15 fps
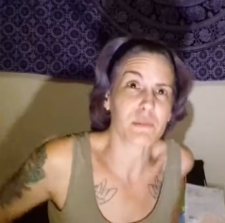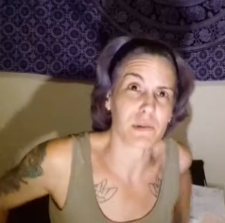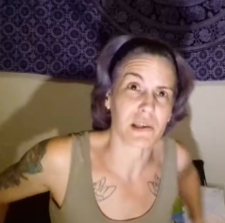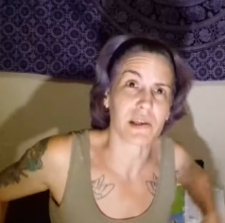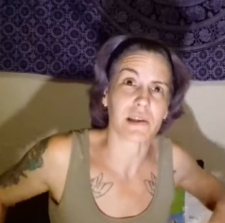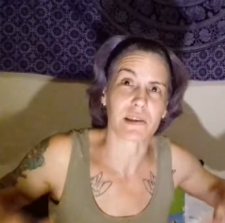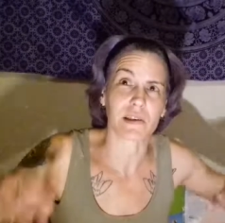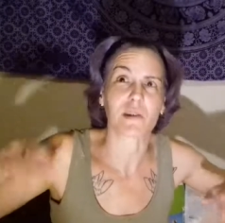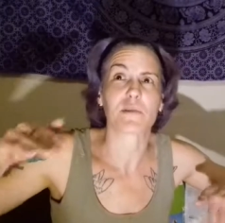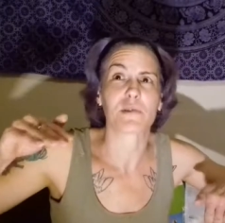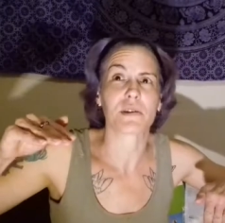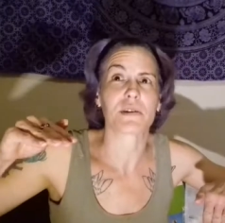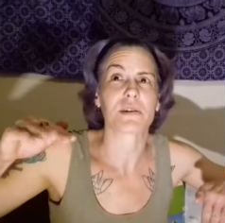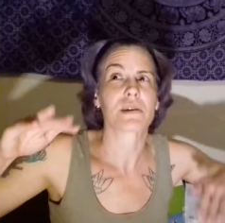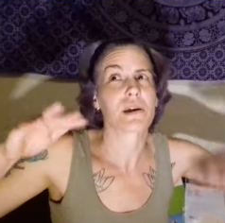because I
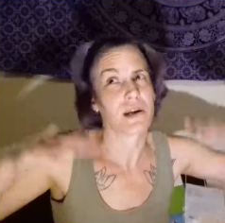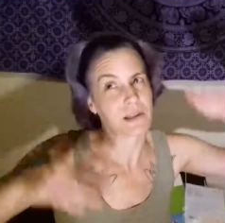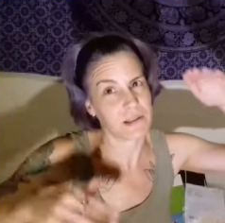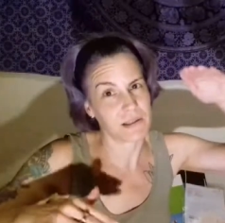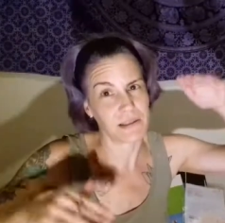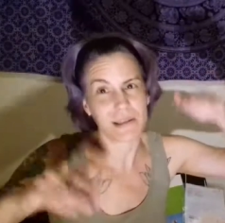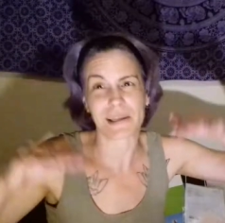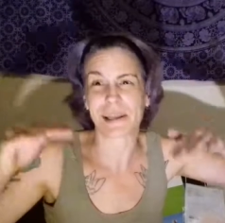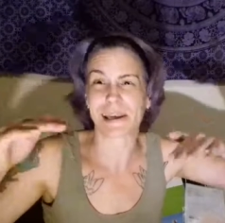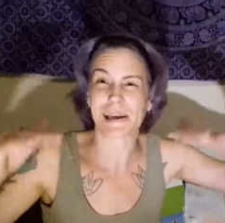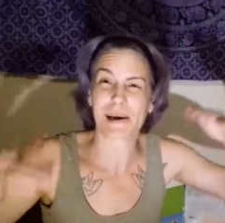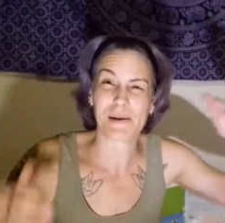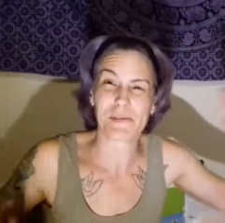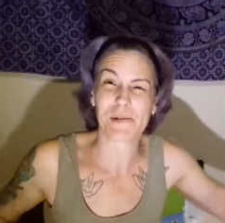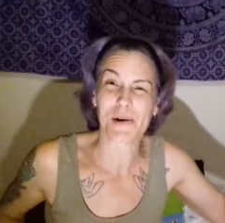feel constantly
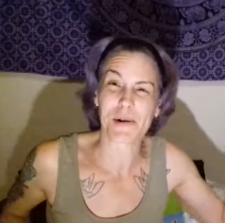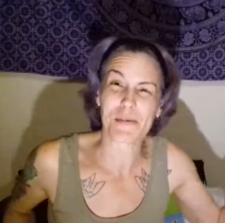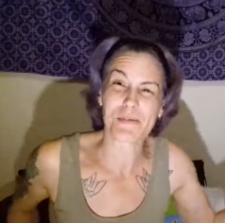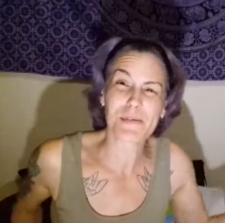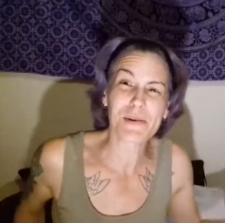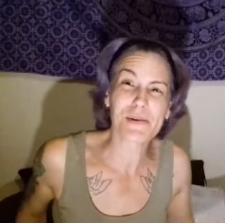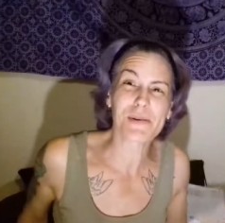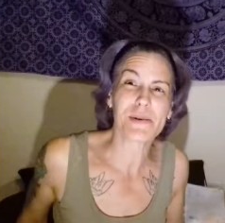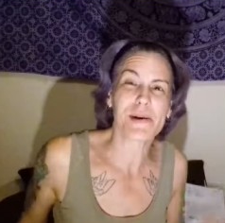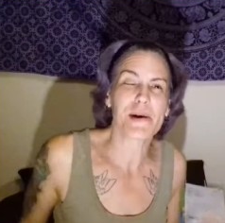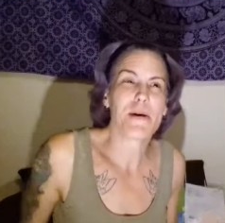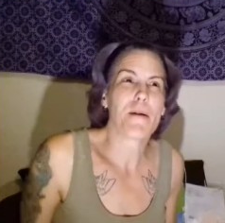like I'm on a boat,